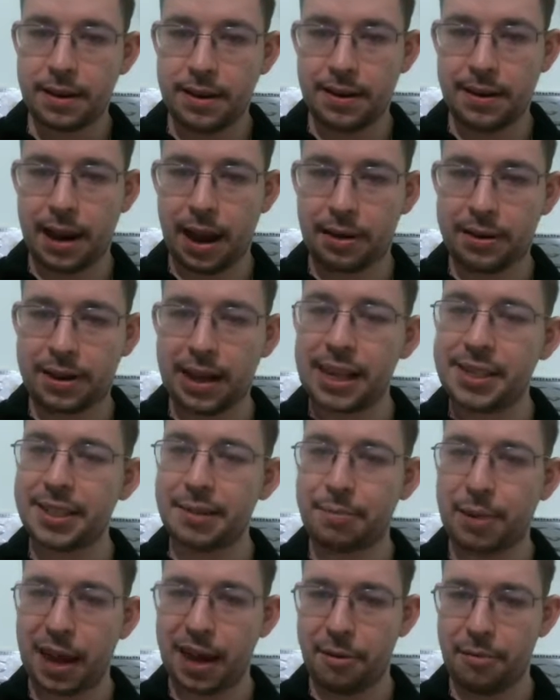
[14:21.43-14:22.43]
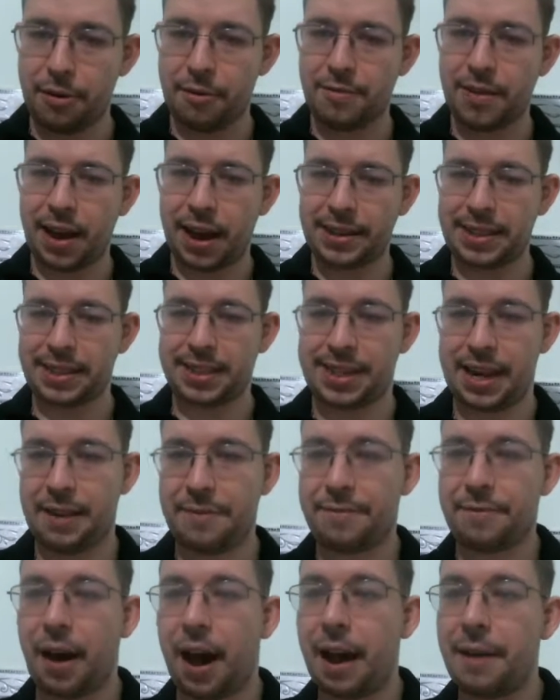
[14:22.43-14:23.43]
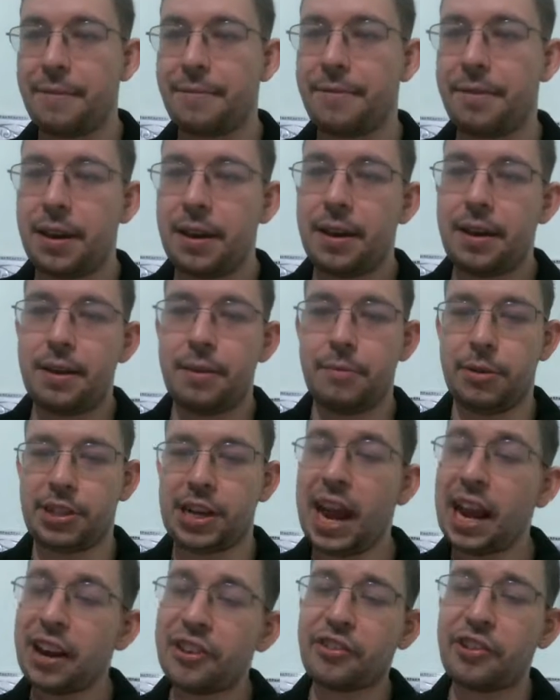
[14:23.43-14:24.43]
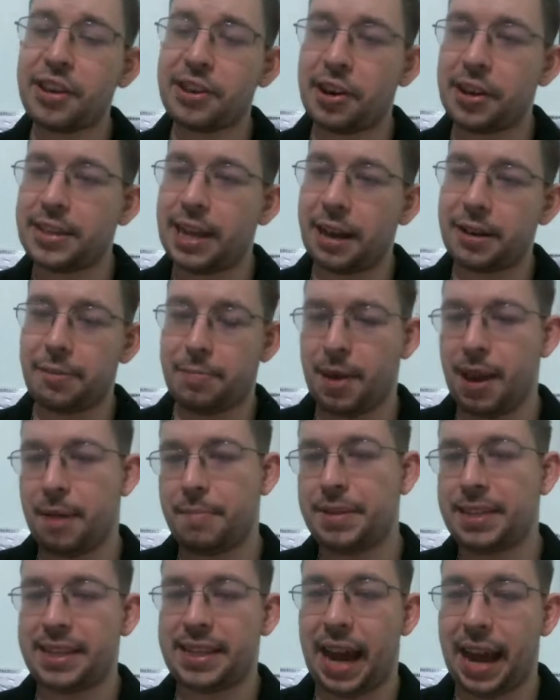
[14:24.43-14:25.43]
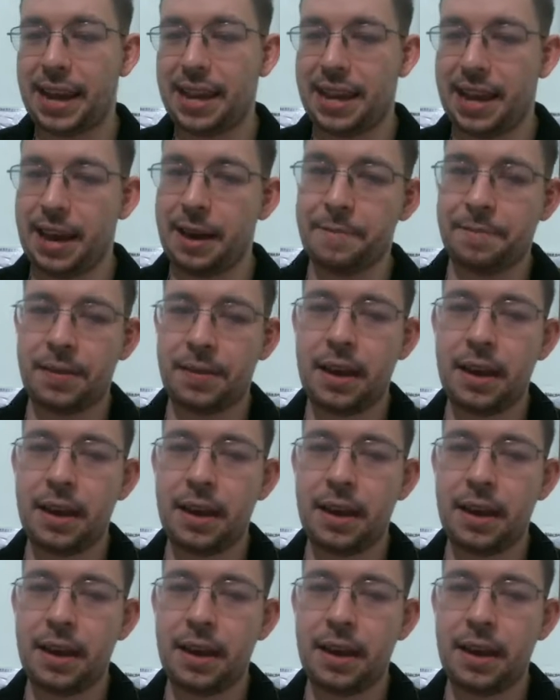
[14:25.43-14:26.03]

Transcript: Now, Carlsen played a move knight to c5, which actually turns out to be a mistake here.